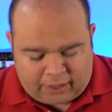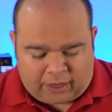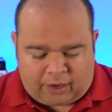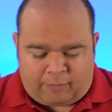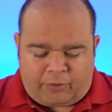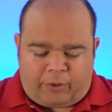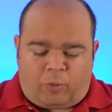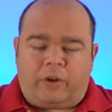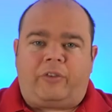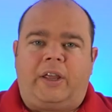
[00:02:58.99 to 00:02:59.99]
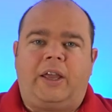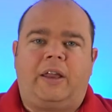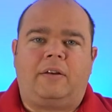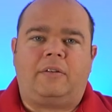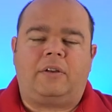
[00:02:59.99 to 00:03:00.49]
They're once
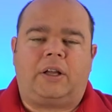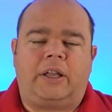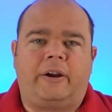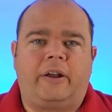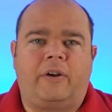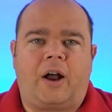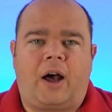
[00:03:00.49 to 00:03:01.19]
again declaring their